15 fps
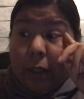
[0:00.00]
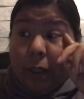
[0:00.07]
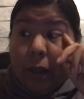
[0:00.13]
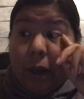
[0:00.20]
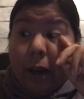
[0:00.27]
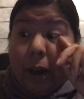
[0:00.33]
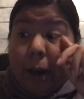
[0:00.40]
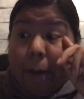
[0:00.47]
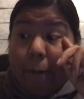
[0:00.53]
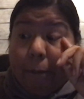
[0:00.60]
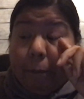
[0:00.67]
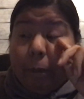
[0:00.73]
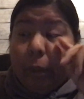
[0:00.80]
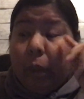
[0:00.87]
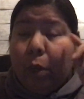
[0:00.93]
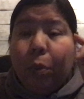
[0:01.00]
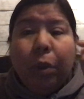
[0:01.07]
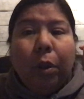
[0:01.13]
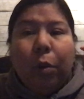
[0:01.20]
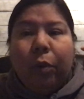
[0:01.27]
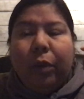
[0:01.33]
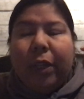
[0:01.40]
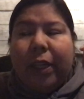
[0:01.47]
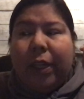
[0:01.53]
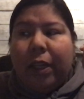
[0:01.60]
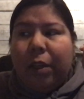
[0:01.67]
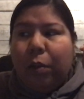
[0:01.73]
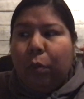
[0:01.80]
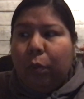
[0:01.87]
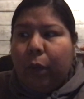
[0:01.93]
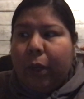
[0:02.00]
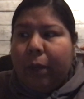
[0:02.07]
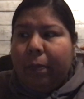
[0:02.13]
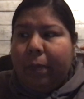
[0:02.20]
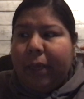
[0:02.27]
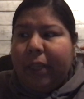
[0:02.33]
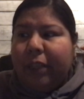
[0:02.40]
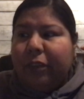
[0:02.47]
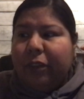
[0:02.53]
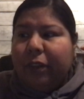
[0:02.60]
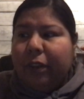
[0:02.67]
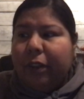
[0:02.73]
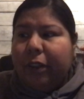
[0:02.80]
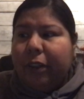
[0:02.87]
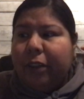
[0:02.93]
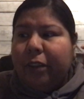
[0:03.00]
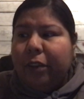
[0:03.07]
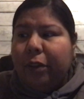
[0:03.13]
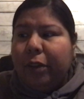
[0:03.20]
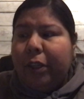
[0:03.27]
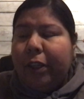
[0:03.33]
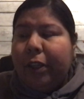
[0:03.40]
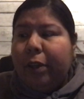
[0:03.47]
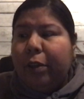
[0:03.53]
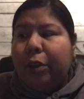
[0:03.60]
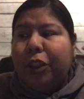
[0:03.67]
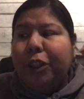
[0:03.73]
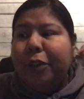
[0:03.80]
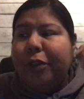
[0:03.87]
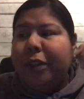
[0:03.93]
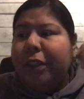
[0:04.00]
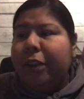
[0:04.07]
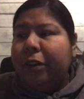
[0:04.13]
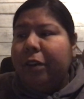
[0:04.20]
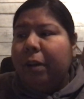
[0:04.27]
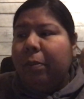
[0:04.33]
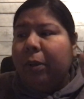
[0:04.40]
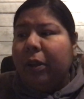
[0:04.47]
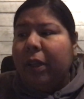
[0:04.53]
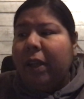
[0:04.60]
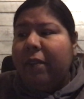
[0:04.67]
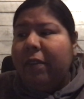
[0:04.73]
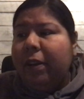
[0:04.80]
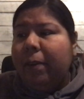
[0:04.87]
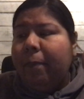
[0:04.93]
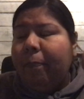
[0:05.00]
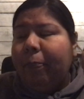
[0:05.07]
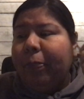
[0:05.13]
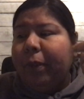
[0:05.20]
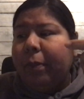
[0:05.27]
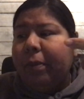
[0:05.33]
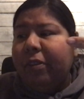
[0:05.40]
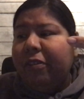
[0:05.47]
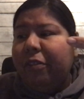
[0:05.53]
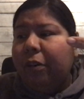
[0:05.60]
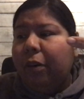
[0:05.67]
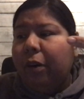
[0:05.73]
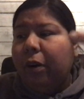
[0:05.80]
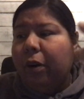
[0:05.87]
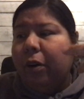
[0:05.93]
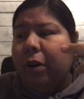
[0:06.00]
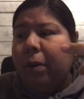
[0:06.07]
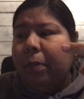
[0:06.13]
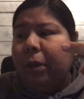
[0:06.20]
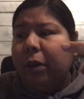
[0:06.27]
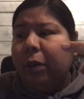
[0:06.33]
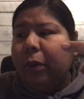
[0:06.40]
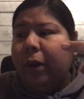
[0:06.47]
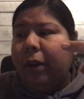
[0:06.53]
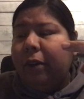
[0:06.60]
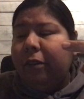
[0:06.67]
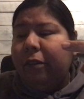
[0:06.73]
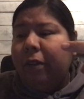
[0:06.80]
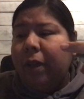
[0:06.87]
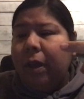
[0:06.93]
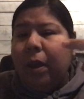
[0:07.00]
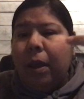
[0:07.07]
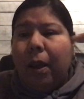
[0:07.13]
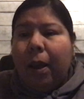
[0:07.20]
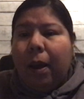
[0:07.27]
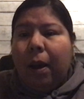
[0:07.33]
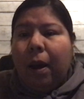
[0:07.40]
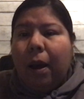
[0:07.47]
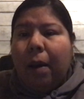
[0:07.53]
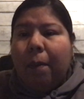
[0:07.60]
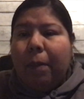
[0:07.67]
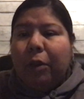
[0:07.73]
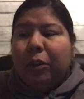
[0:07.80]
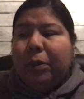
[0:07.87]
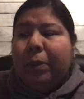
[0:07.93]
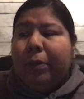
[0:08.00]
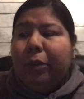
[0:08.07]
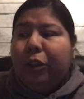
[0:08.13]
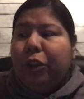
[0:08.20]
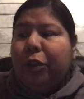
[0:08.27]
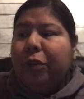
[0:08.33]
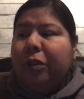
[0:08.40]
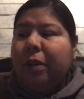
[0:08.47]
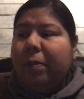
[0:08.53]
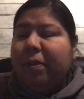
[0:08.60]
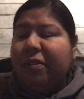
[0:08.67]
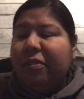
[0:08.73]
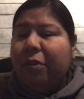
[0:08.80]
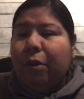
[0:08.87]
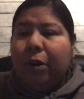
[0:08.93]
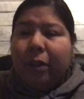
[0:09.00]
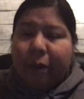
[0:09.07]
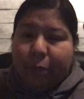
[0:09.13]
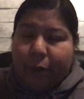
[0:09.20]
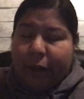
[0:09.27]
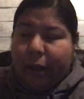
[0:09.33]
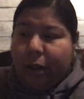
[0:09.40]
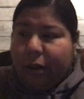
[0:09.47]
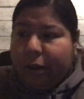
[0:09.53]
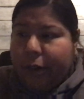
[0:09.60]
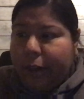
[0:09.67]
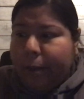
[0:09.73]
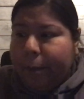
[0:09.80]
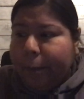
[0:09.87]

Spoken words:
You will only need one piece for the hood, so you choose either number 11, number 4, or number 12. Most people choose number 4, the regular hood.